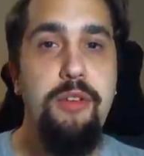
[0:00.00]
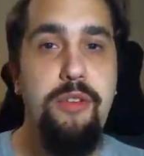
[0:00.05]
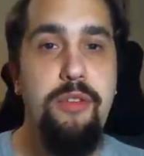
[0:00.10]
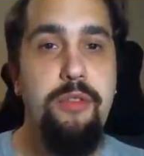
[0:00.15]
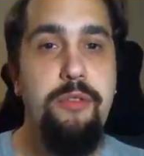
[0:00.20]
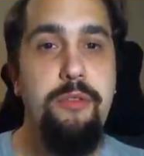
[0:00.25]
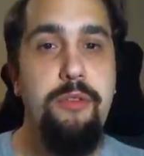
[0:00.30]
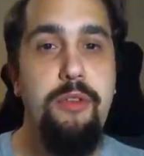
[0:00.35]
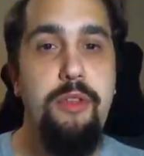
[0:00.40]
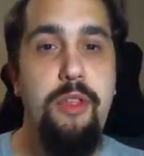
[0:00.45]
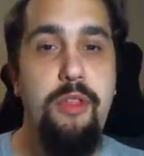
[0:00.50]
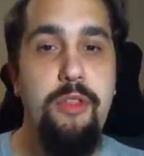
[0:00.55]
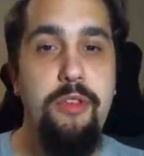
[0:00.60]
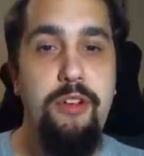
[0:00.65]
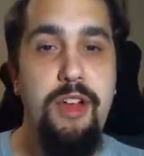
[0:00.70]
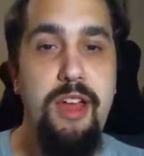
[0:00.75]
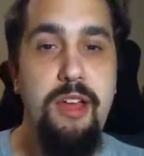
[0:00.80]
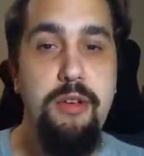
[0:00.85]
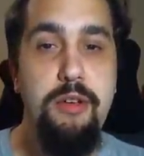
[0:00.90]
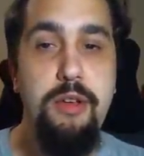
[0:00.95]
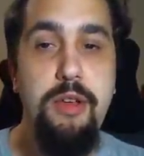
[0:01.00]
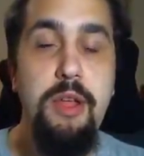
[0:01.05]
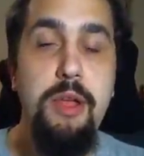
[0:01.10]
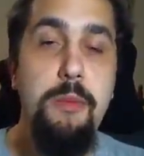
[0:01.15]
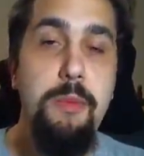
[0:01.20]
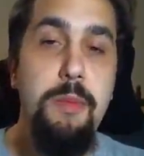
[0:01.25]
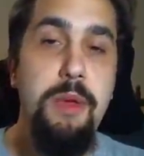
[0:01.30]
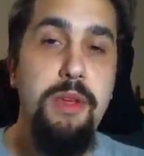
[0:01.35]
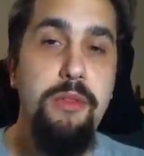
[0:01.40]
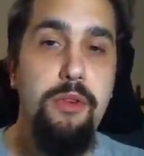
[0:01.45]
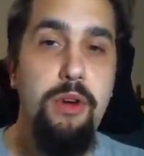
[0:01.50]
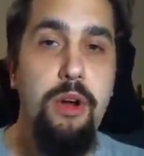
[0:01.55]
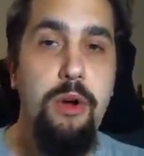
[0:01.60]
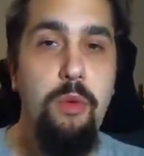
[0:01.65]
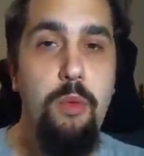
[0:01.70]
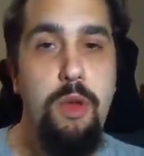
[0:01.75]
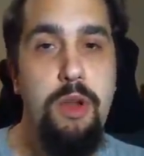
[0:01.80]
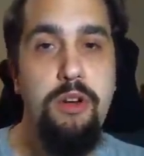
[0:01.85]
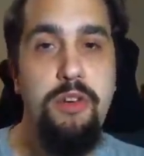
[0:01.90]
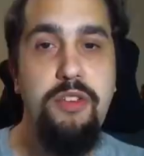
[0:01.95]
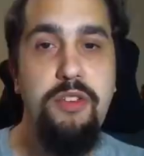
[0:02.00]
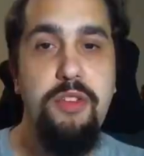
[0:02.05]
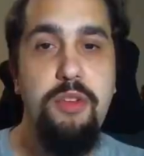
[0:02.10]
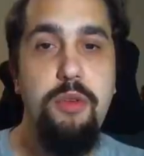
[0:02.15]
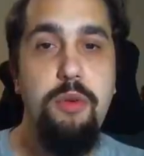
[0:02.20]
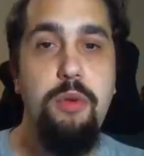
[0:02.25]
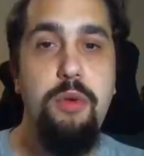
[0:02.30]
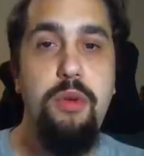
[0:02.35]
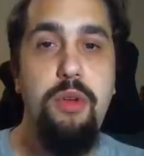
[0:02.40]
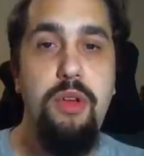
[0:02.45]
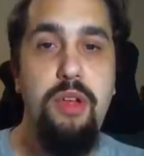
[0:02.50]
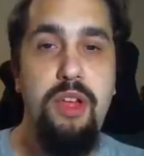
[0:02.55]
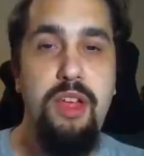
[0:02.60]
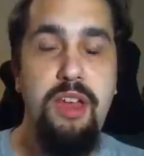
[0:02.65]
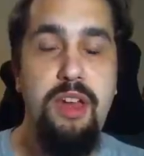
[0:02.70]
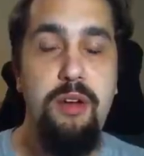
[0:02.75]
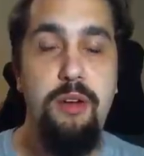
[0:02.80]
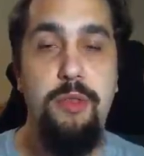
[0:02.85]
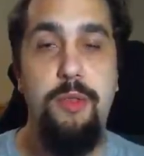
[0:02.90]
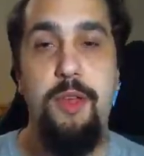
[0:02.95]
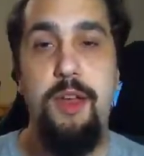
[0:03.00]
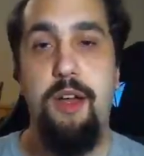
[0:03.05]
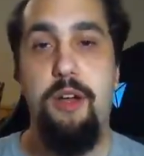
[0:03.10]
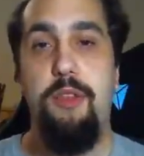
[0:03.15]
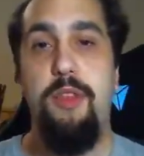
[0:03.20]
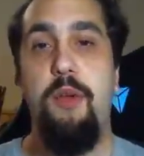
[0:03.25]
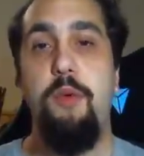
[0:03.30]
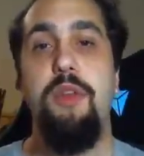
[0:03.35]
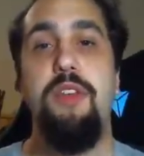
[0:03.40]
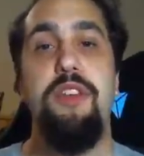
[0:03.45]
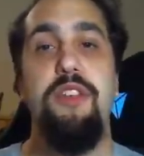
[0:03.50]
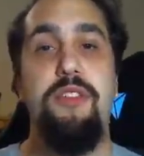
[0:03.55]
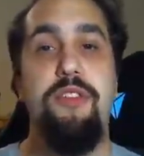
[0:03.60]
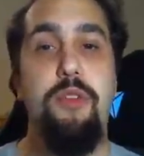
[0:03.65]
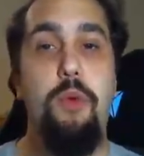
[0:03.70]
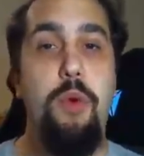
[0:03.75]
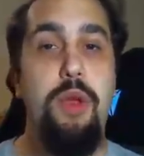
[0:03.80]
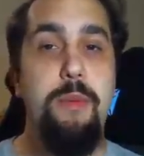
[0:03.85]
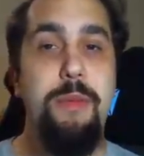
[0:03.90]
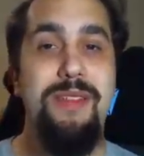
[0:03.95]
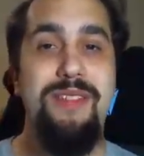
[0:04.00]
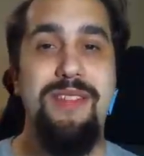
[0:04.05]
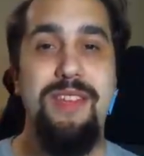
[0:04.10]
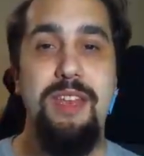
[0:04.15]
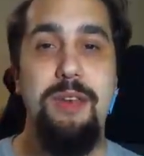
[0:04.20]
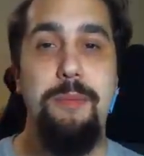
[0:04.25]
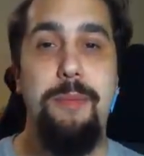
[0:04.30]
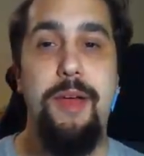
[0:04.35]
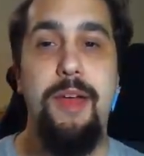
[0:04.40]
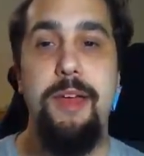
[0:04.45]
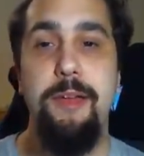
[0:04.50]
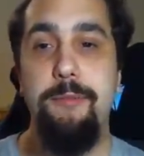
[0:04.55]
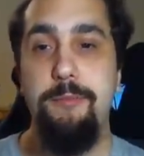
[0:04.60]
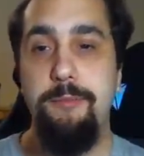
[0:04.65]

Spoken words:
on the ground, because there are one or two here and there that we just don't want to be seen by.